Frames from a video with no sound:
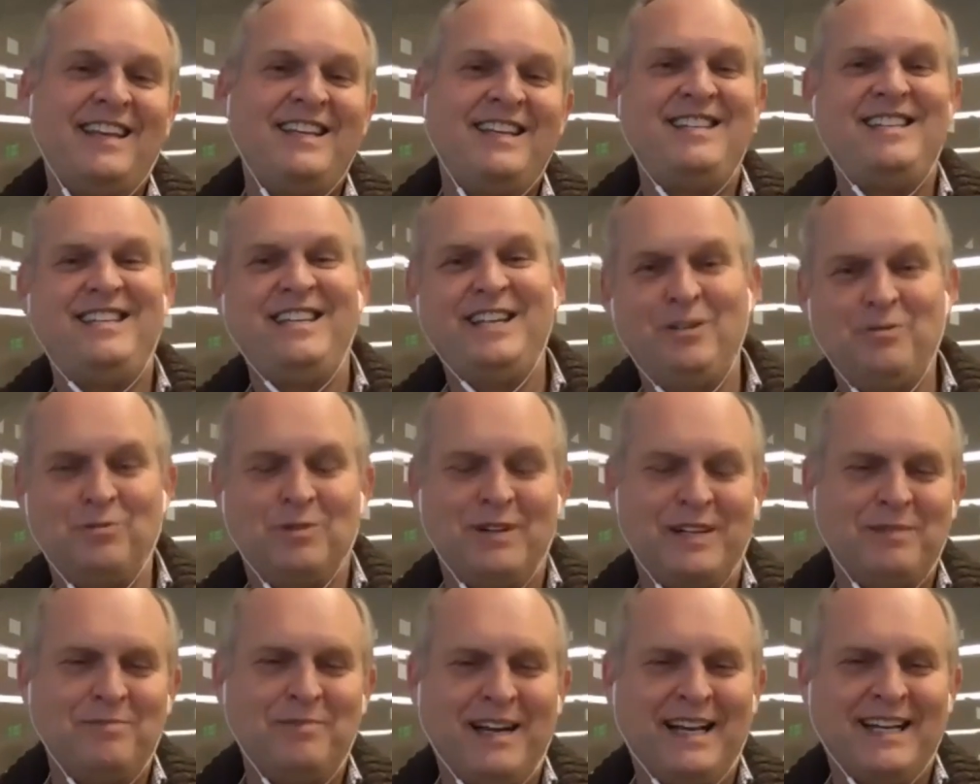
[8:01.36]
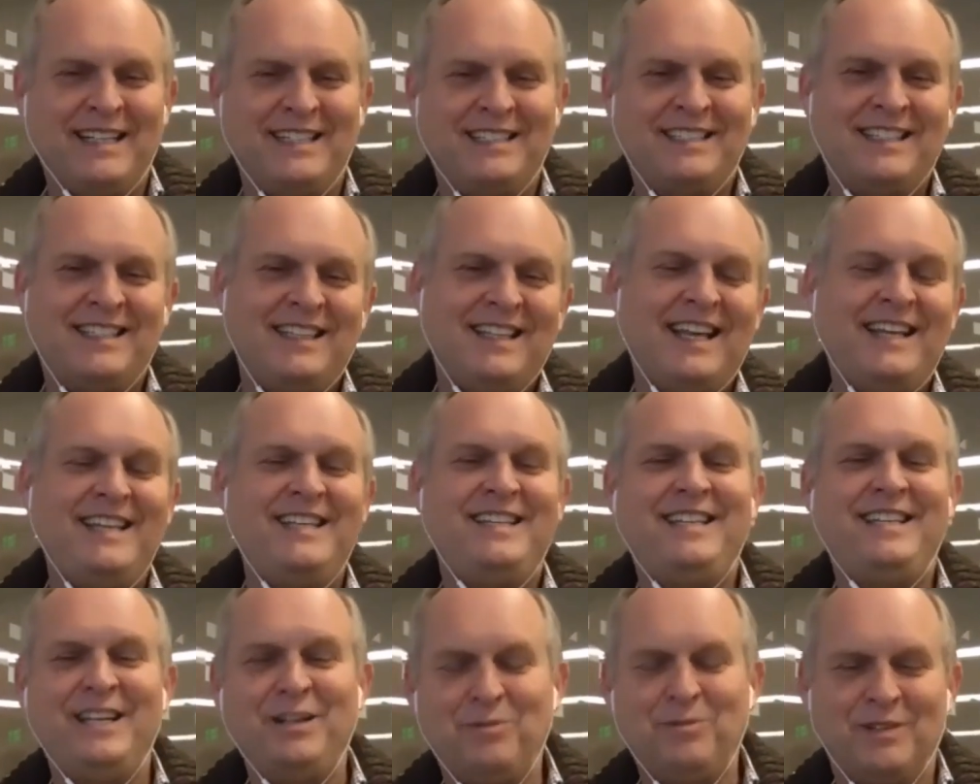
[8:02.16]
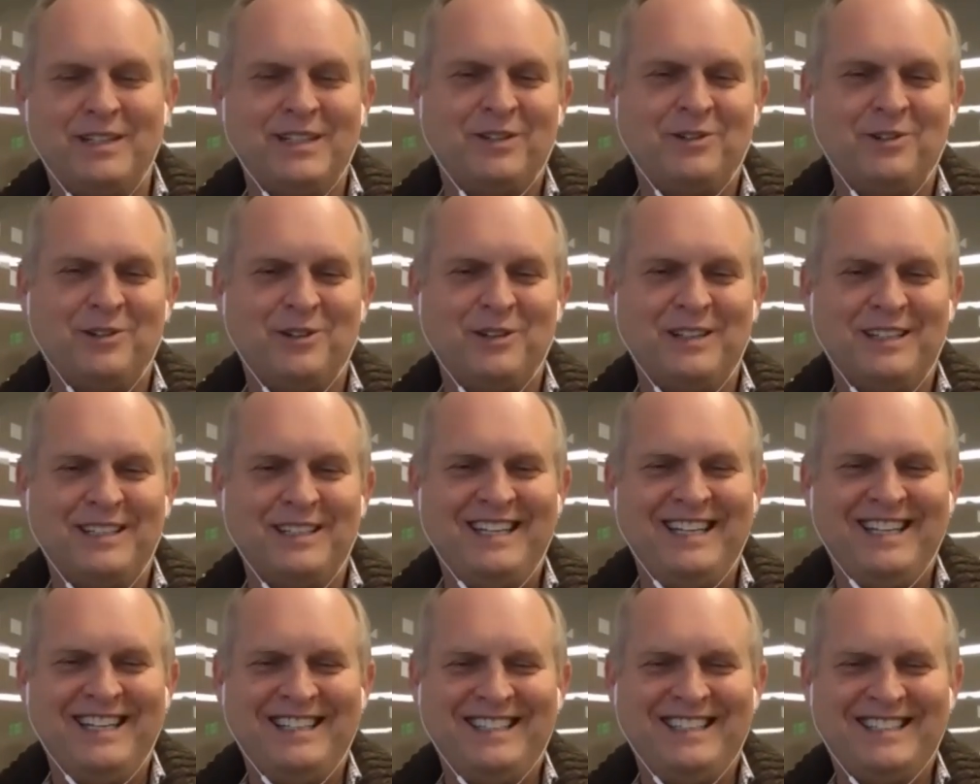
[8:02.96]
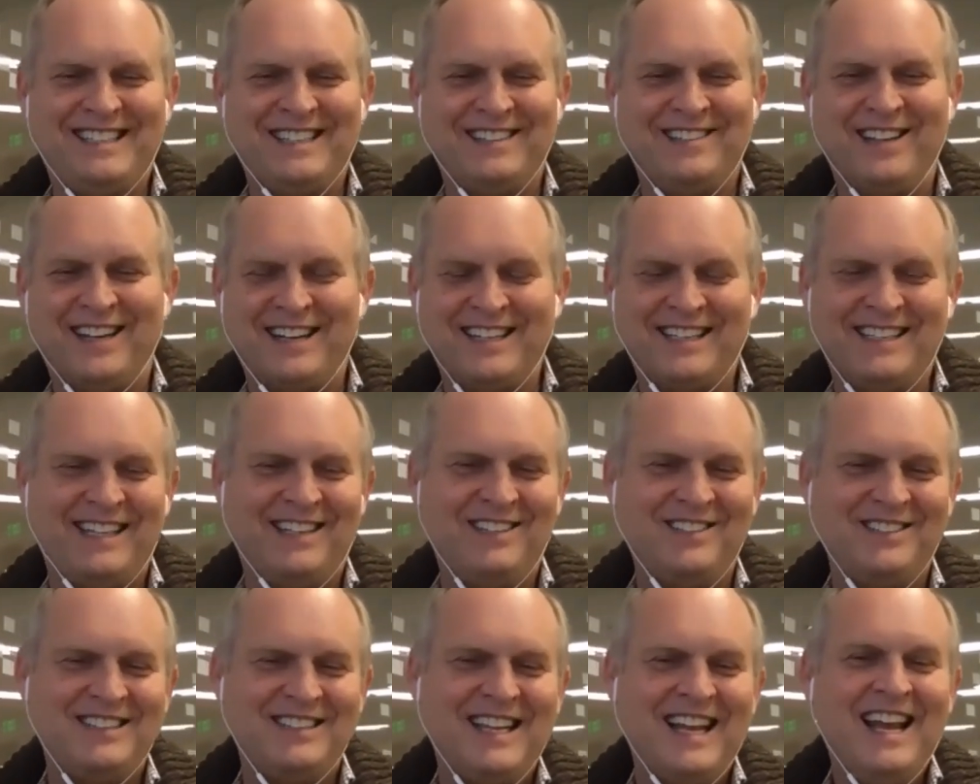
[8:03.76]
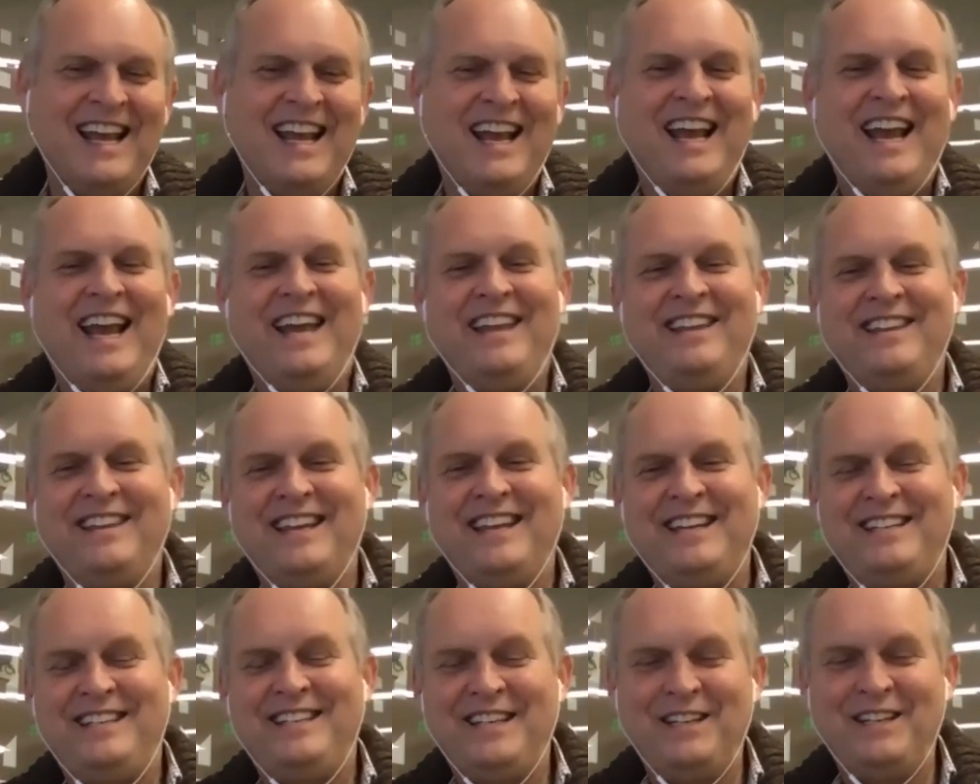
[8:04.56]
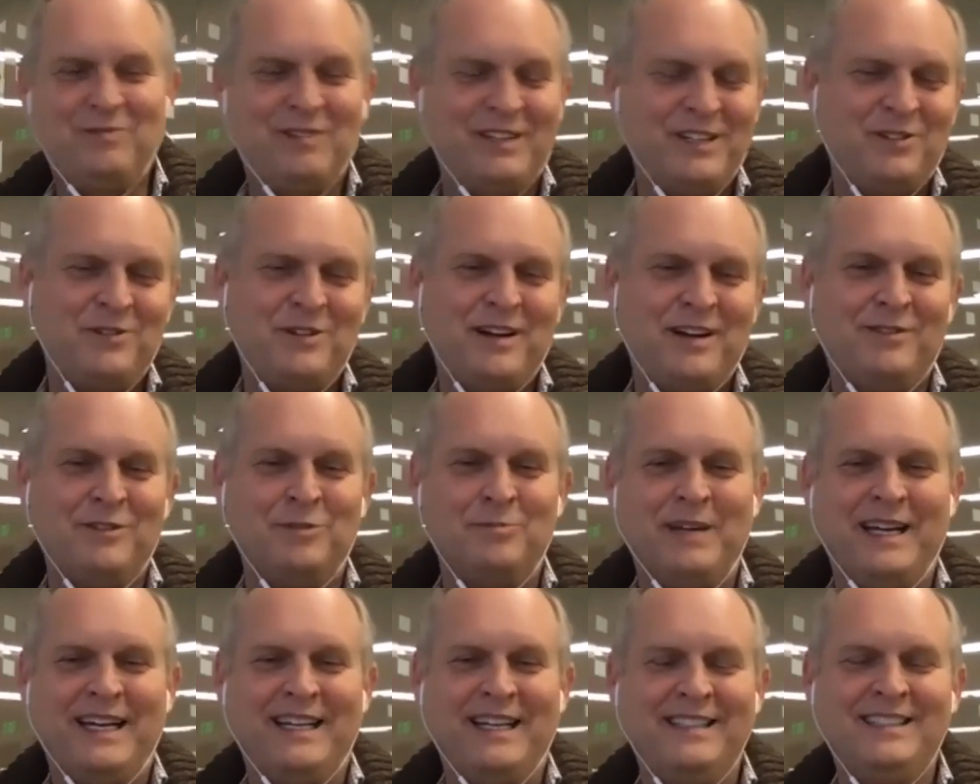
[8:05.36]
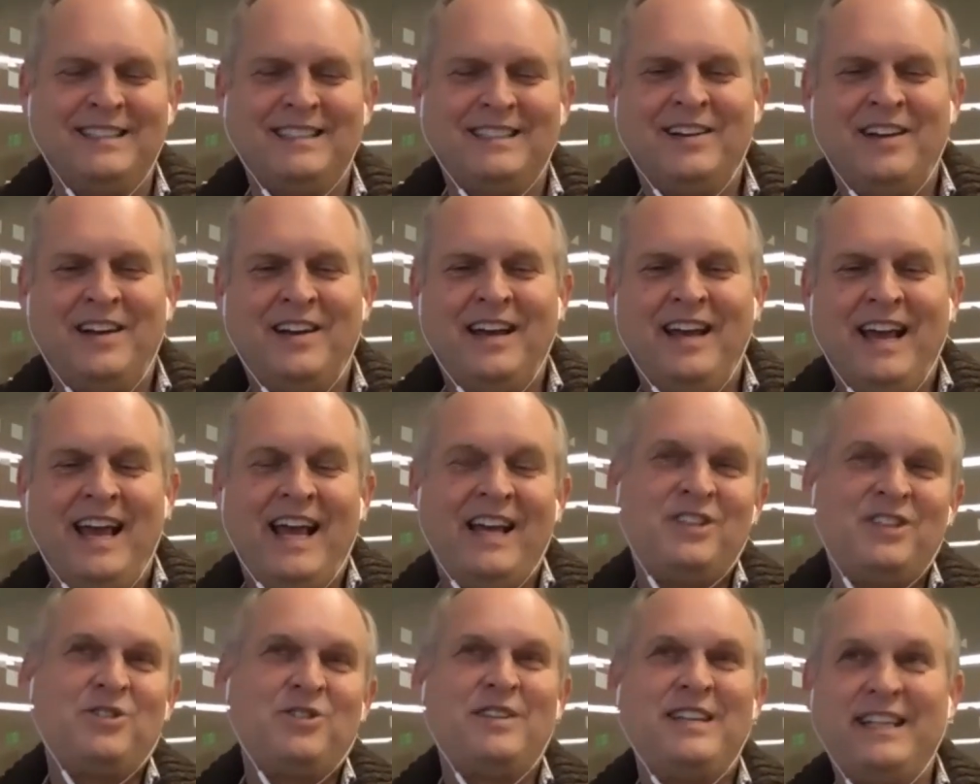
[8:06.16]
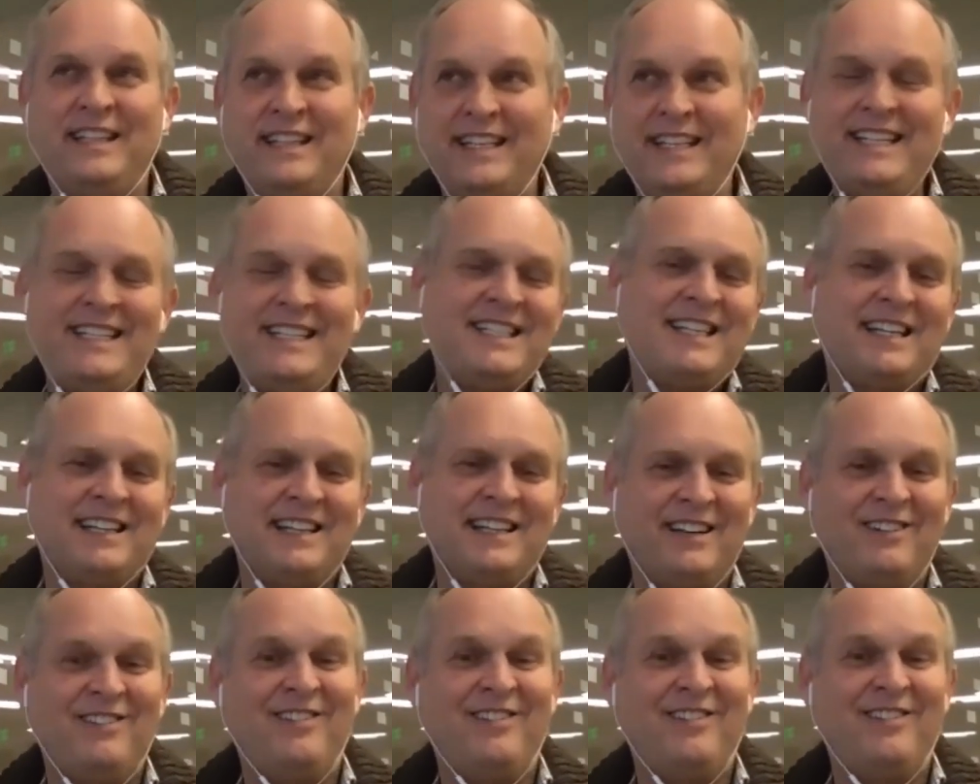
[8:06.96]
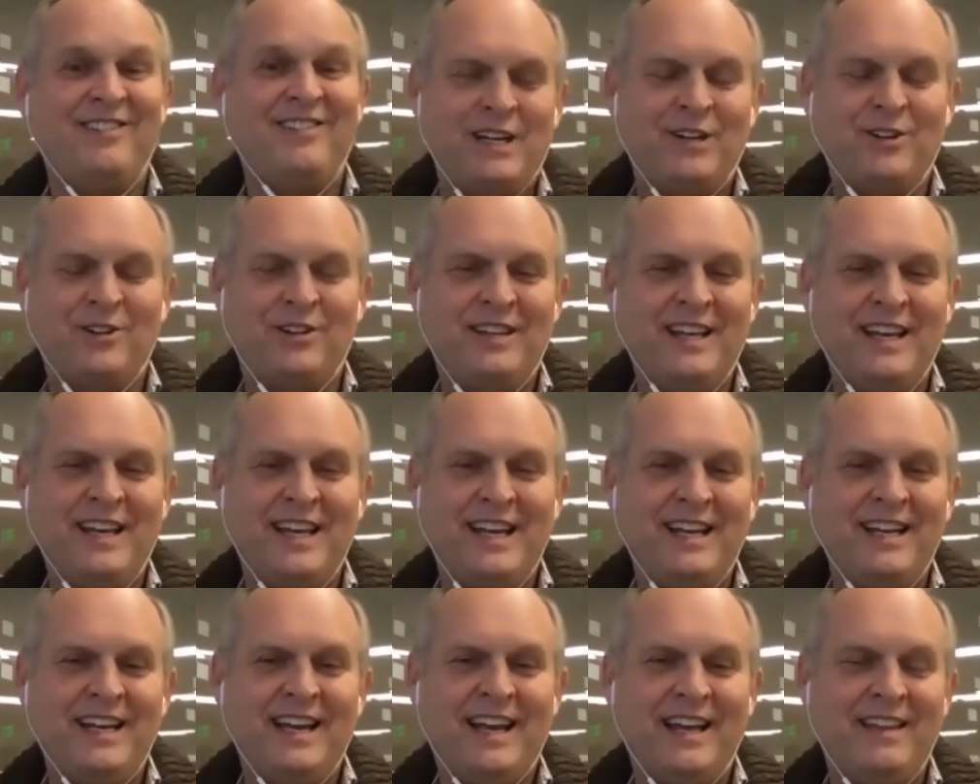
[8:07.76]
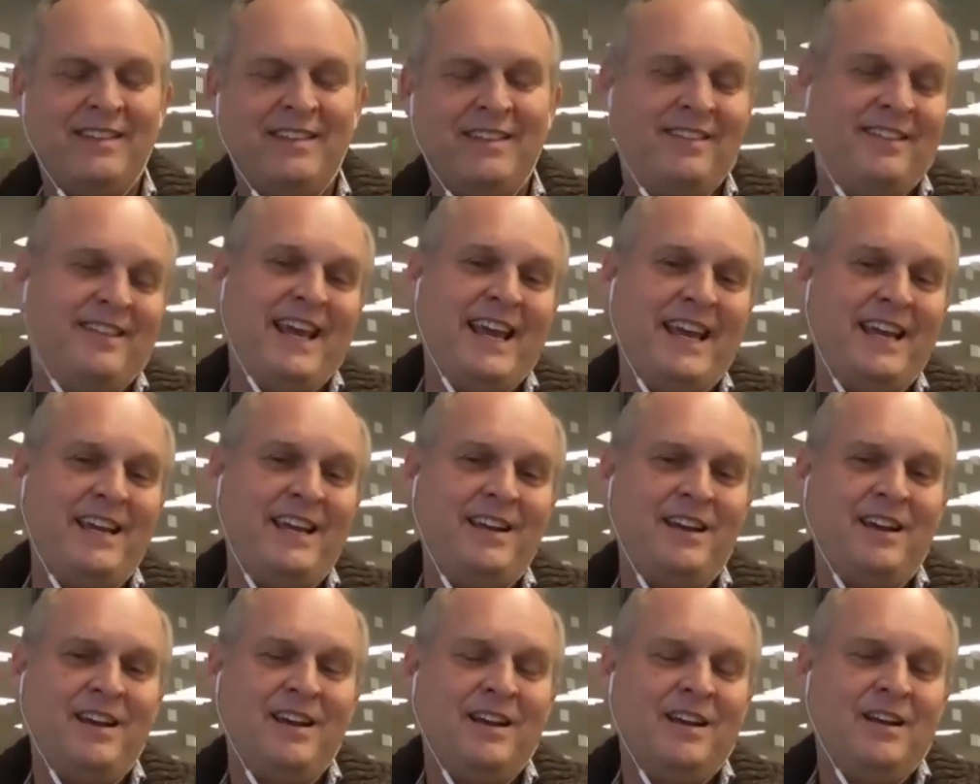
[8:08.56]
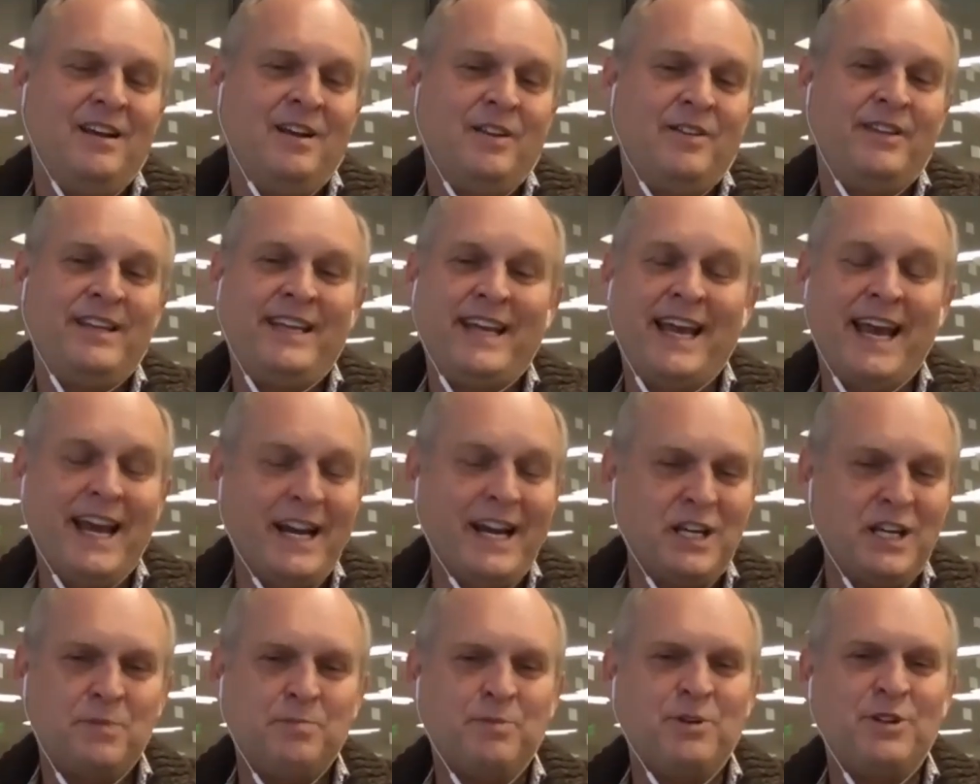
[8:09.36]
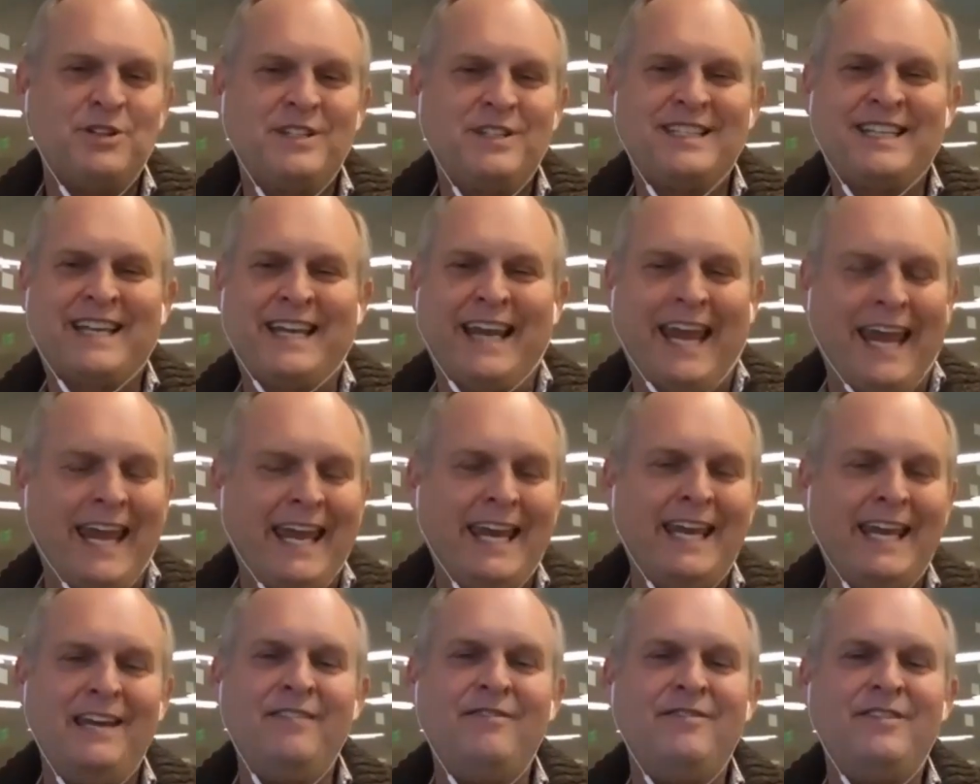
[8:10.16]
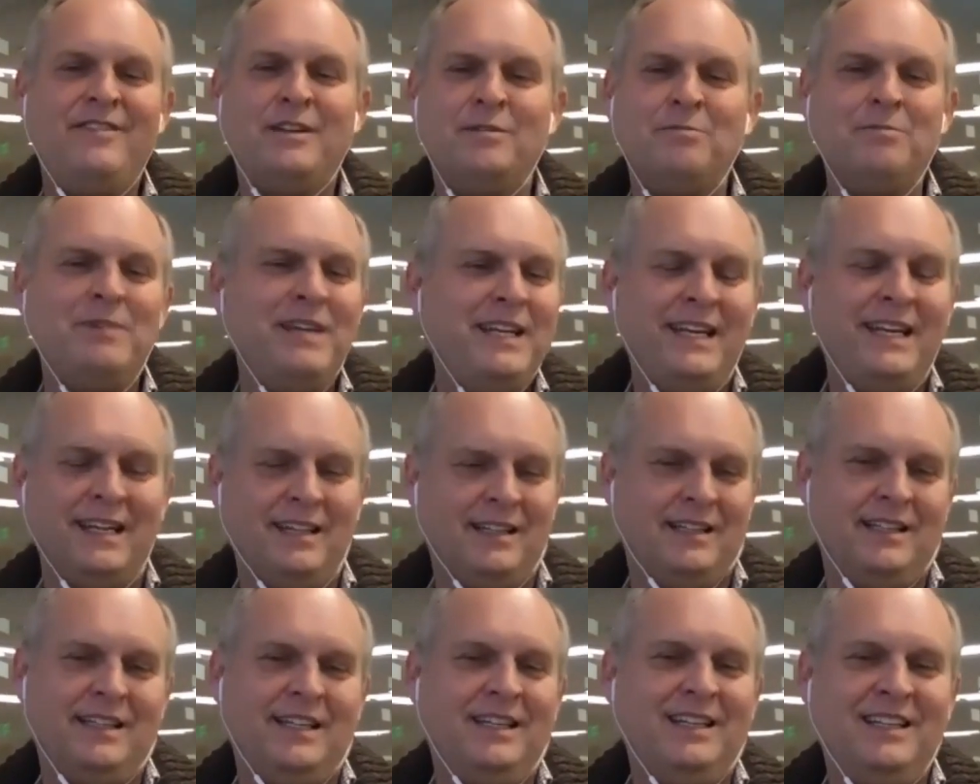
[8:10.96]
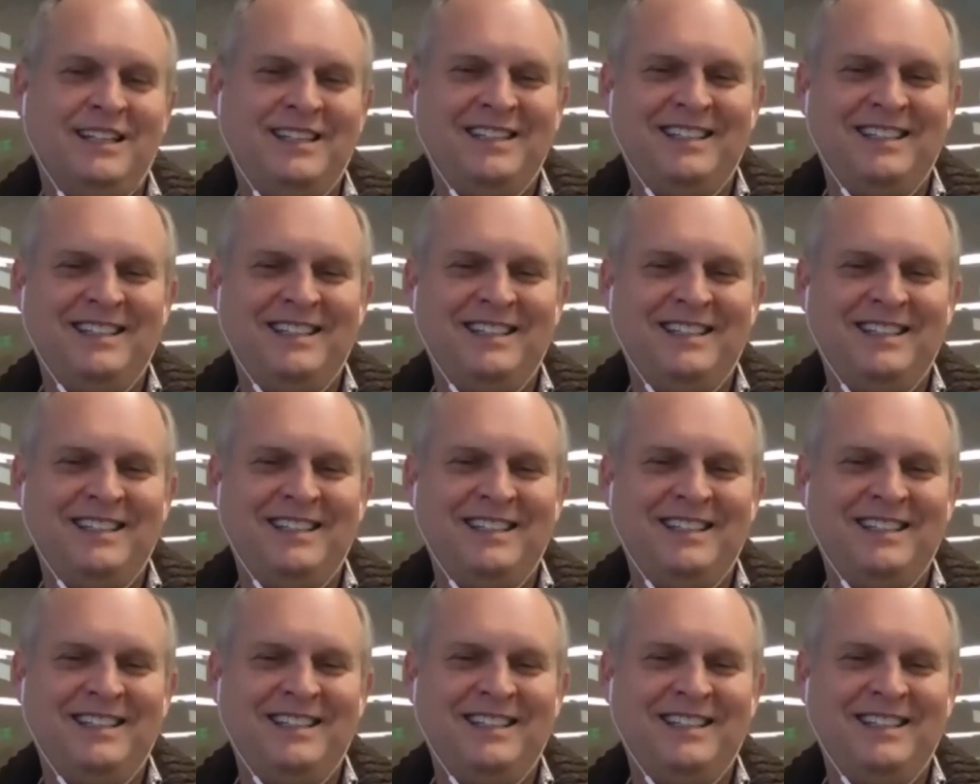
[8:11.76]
did want masks and they did want quarantines and lockdowns and they did want travel bans. And so the elites declared that was the better thing. And the experts caved immediately.